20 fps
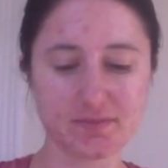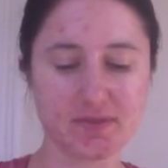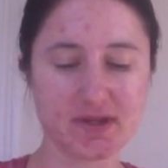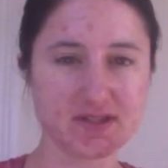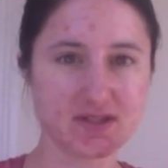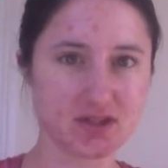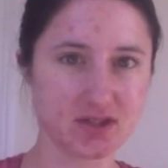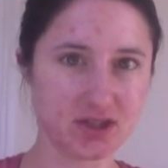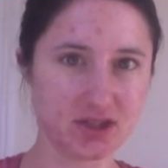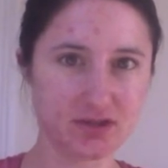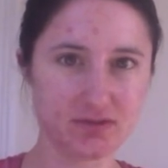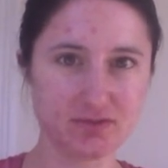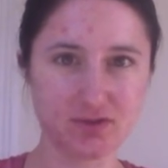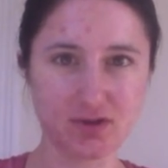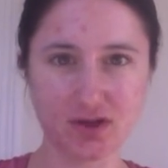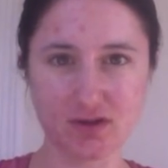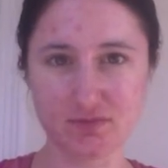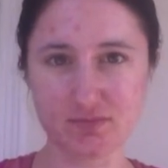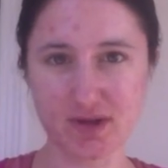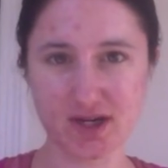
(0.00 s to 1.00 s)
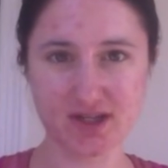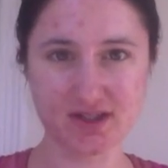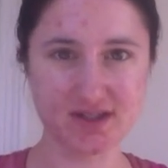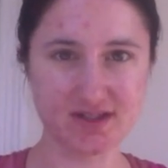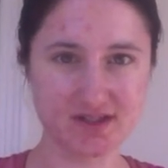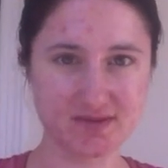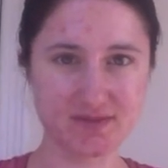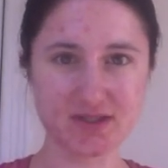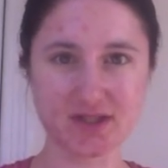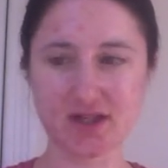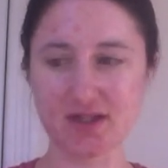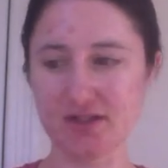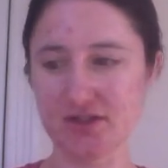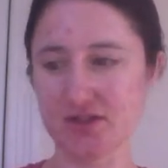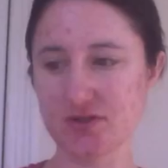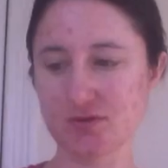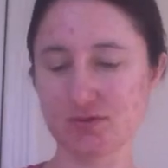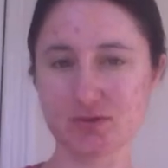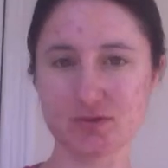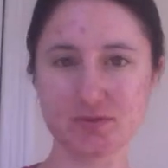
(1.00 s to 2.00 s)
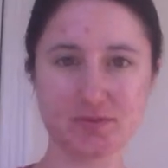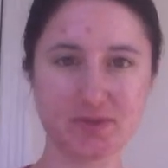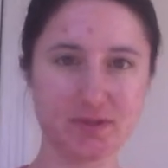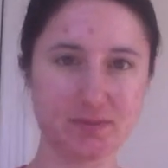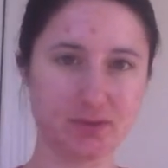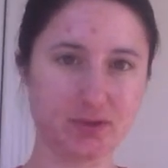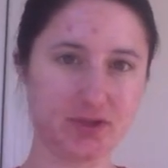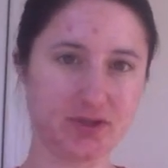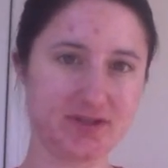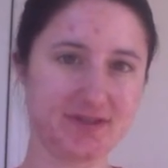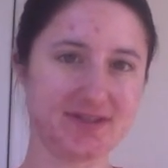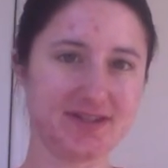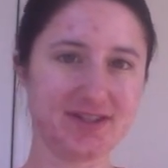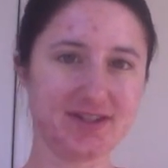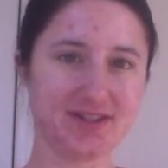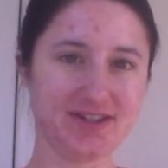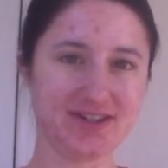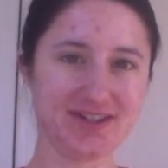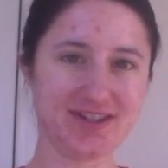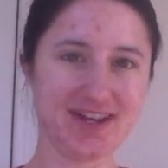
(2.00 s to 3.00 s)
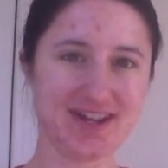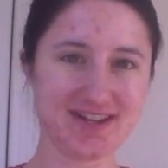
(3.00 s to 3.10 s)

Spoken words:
basically evolved mechanism to kind of sort people into,